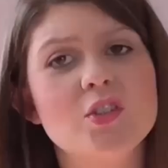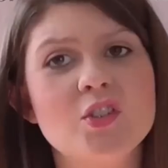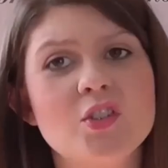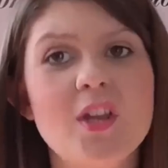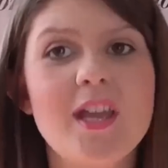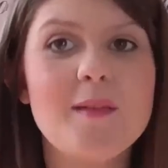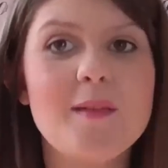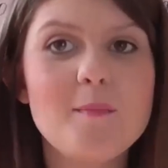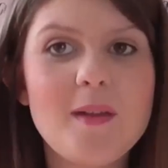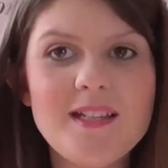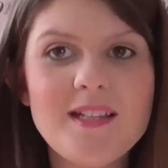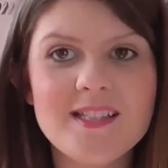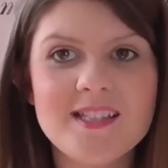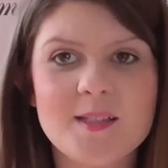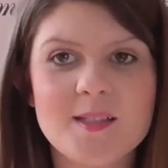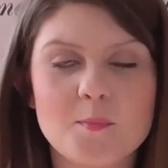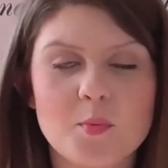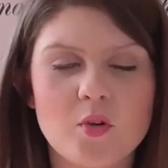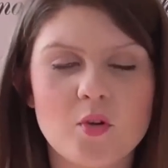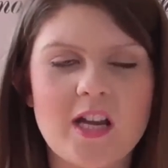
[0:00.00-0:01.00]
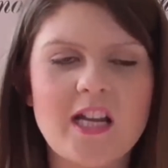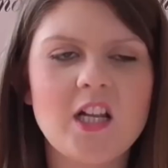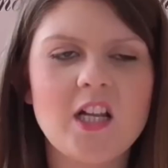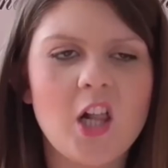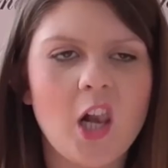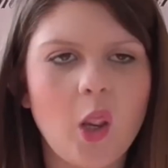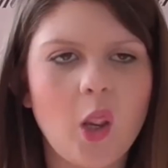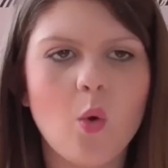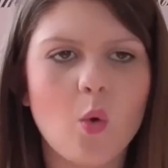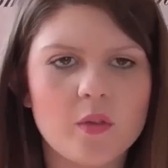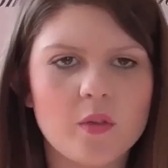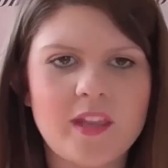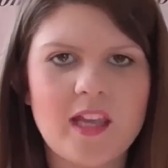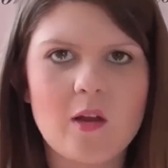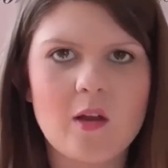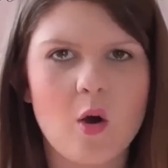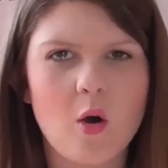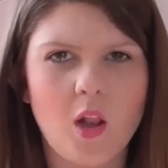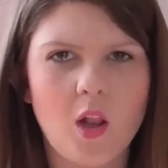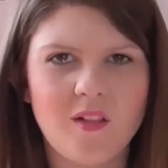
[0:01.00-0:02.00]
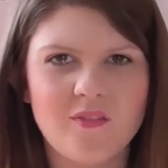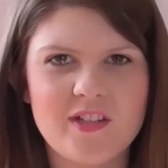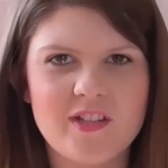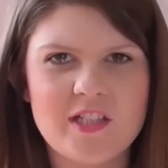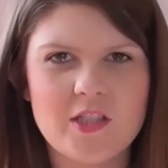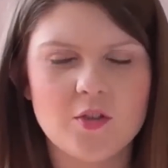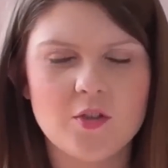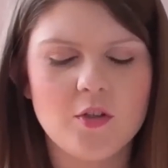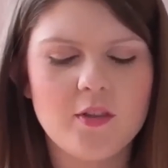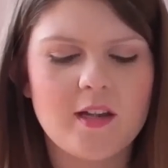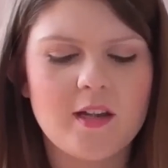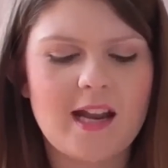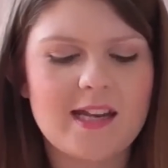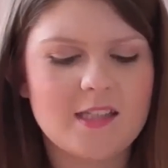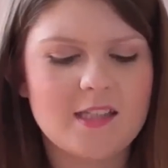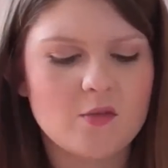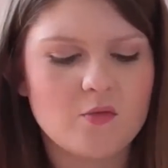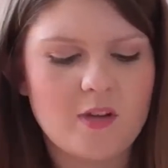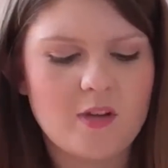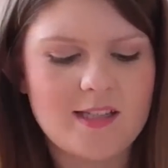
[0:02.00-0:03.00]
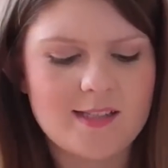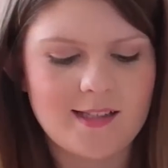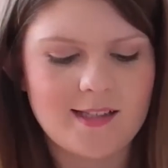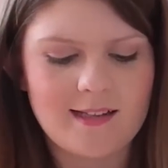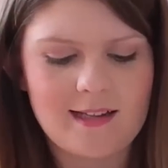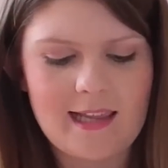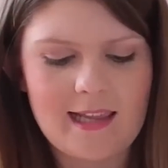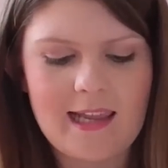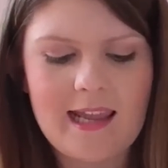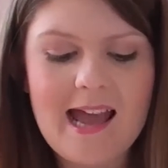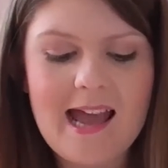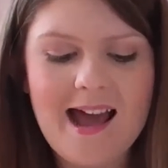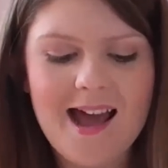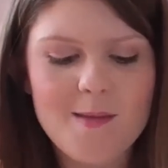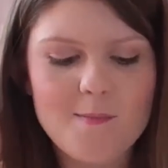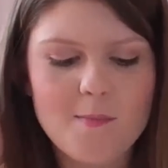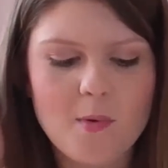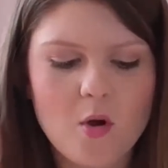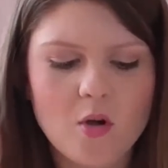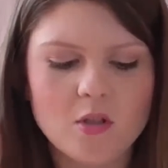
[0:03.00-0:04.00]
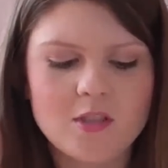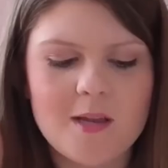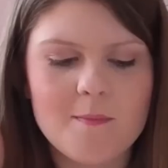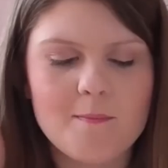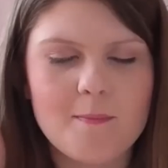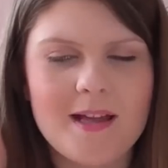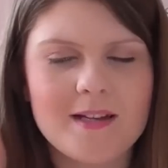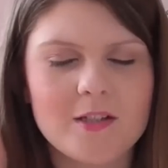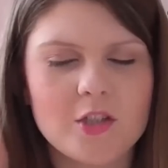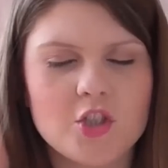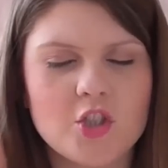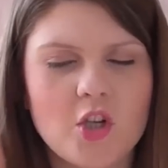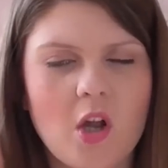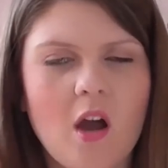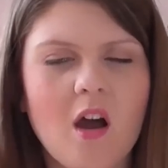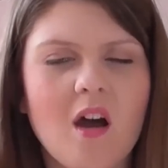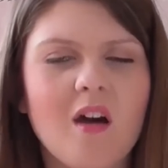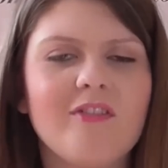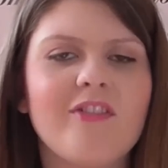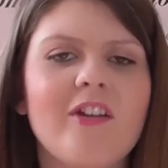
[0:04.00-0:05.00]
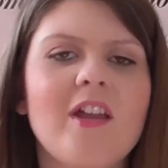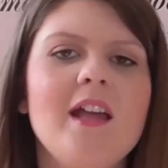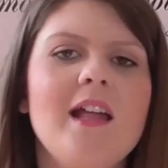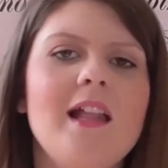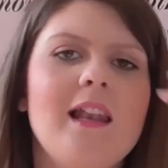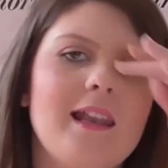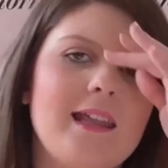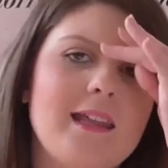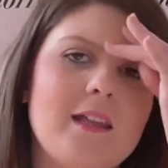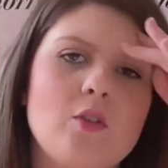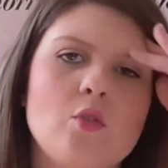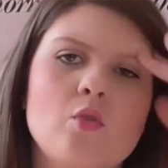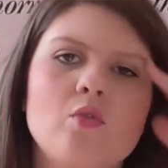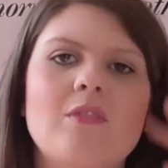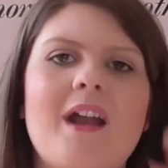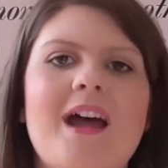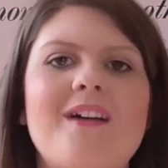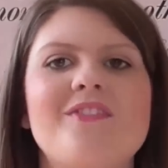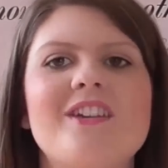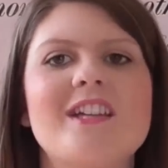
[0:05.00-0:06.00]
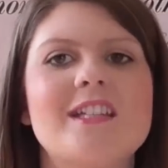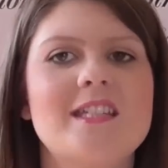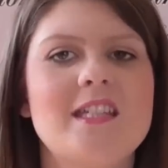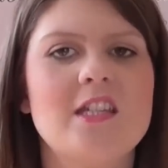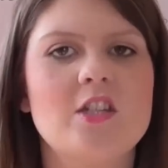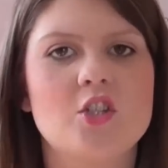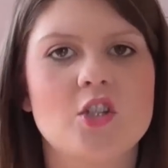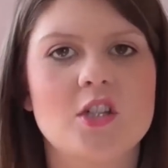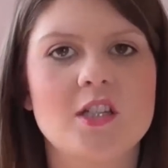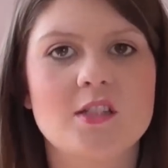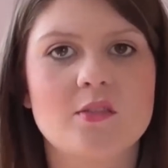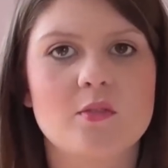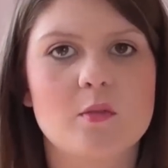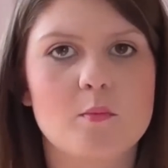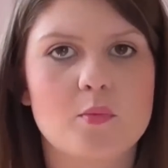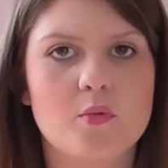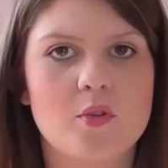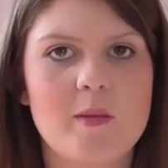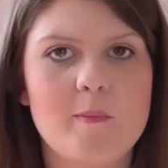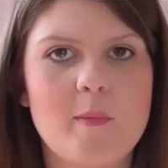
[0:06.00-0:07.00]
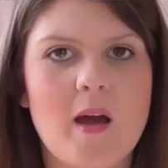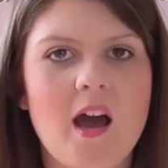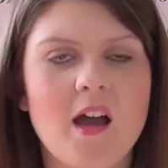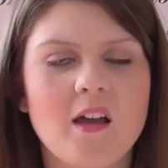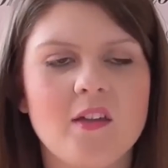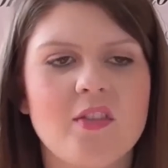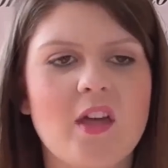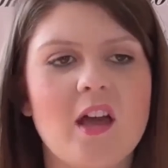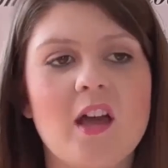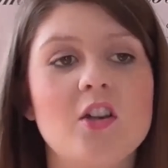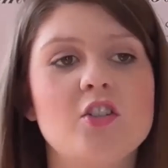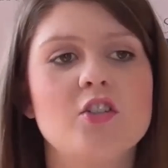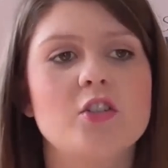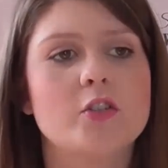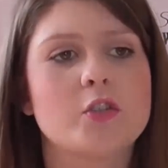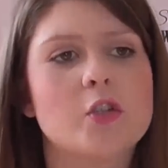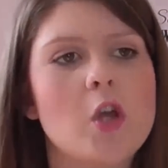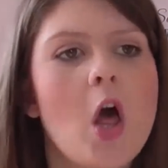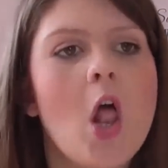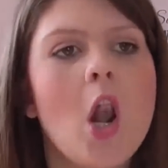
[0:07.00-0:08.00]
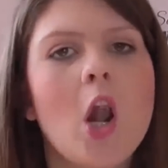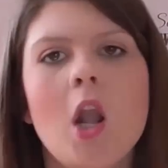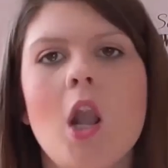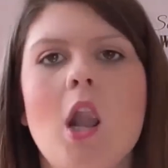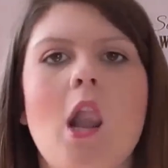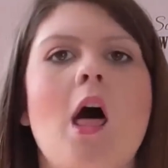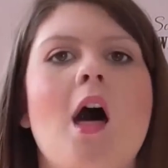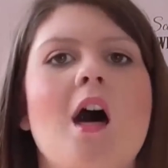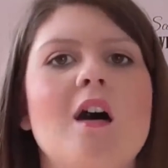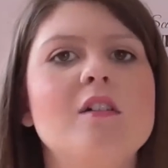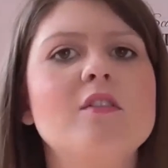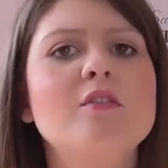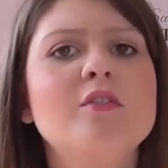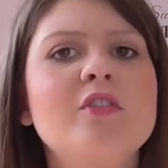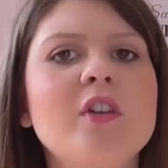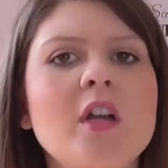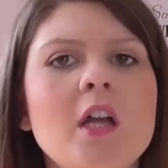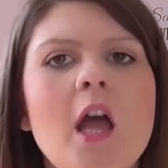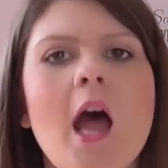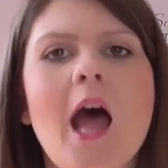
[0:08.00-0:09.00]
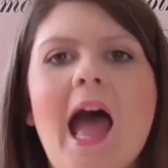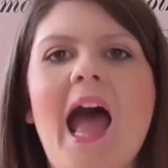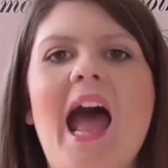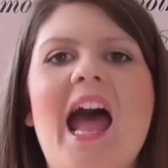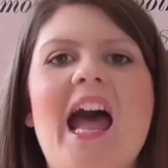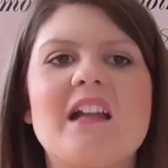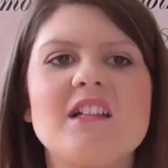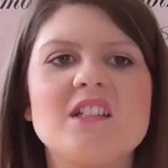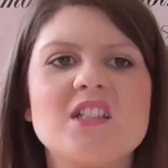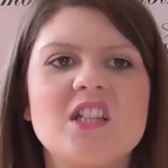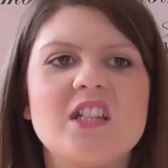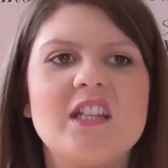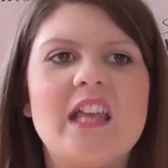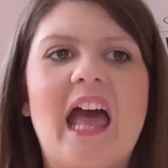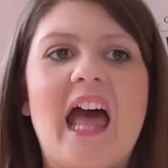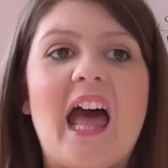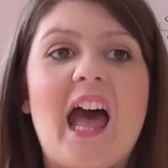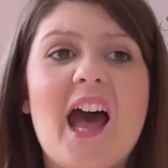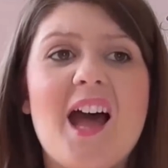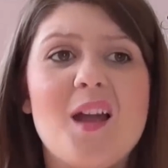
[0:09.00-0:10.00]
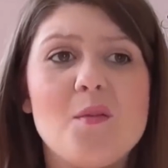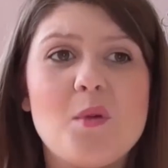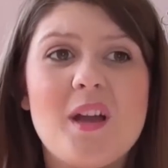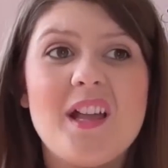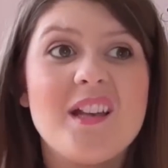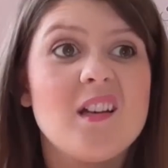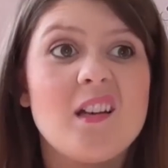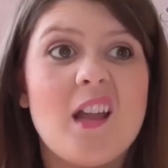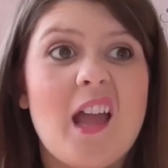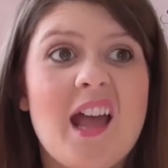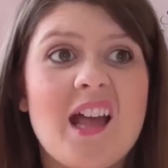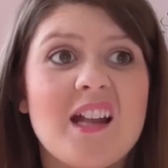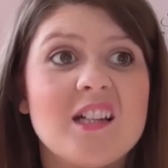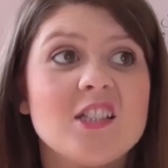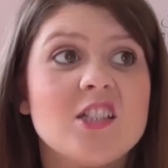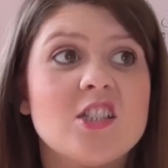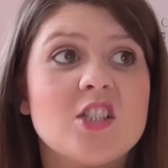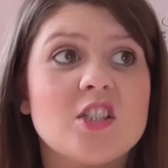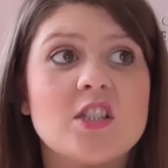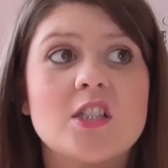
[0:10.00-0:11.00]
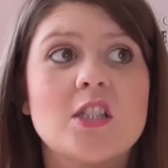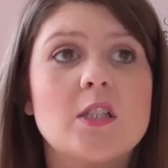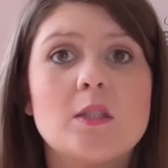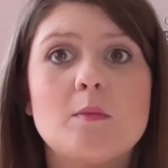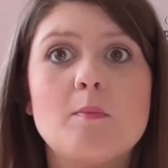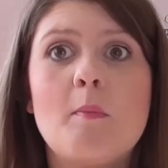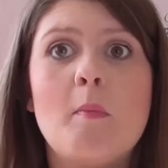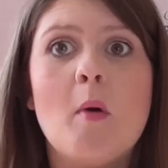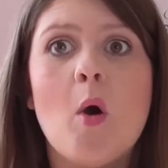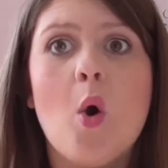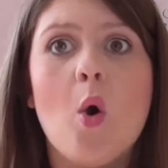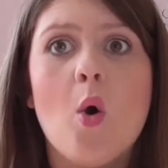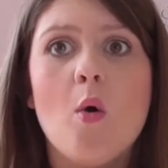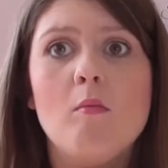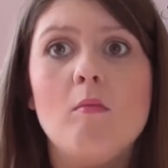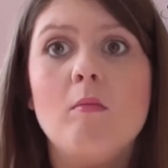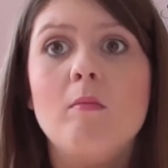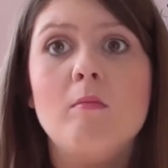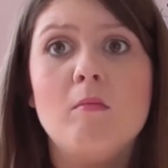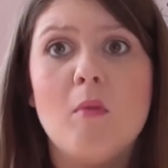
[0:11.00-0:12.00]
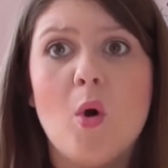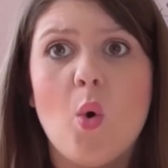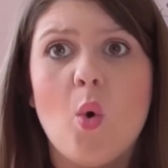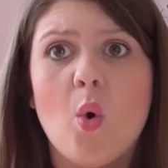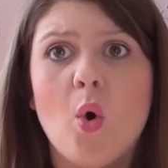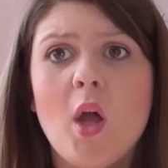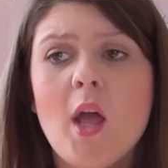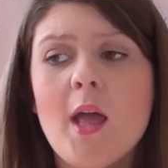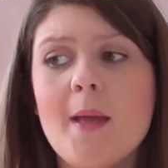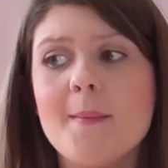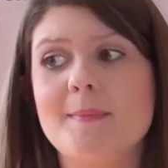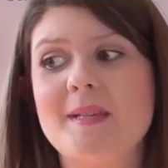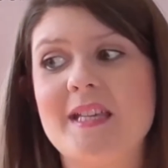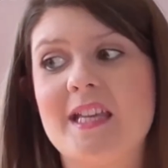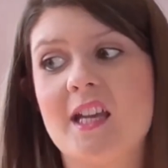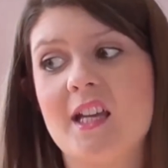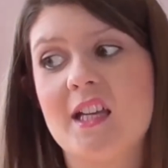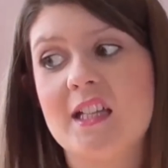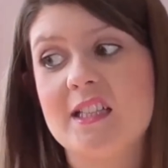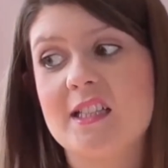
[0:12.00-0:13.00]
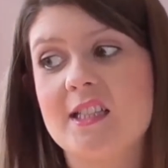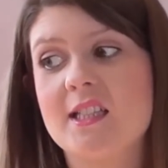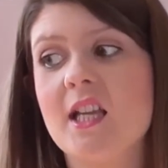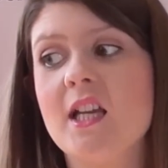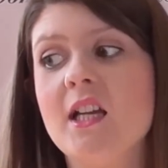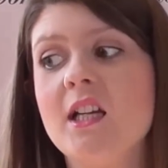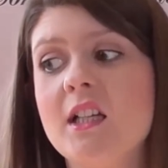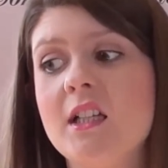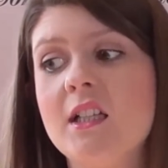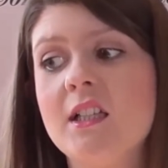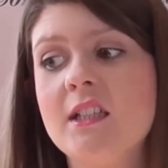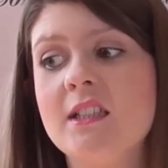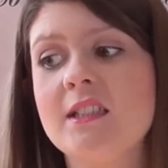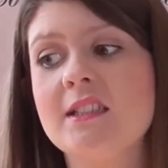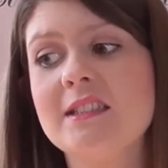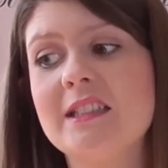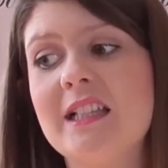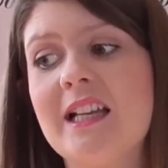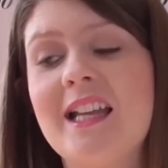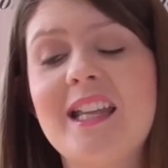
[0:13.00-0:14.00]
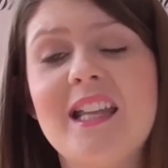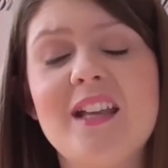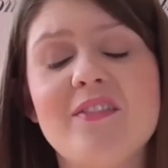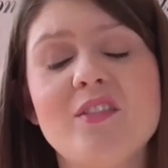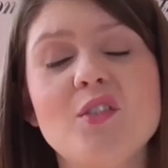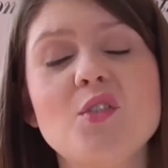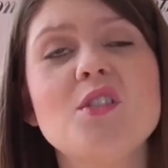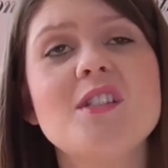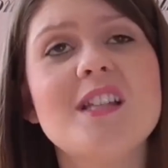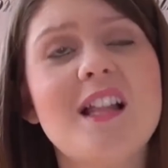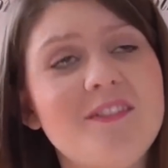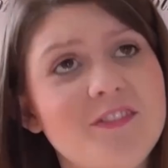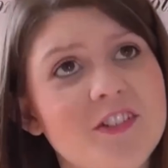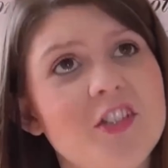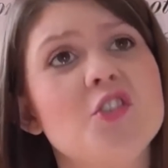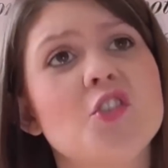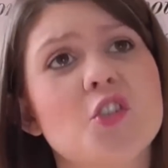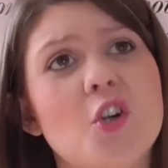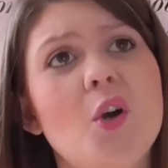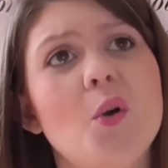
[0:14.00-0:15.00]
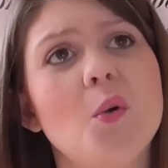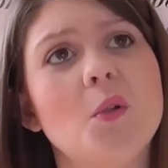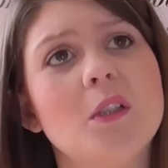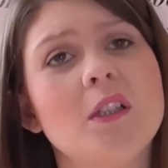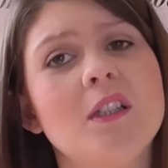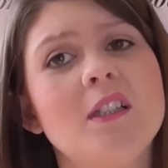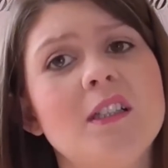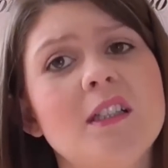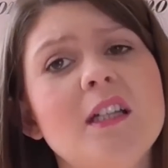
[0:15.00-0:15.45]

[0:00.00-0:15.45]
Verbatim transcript: So in my spring clothing haul video that I did recently, I bought a bunch of like graphic t-shirts from Primark that I just love. And yeah, I went and just bought more because I have no self-control.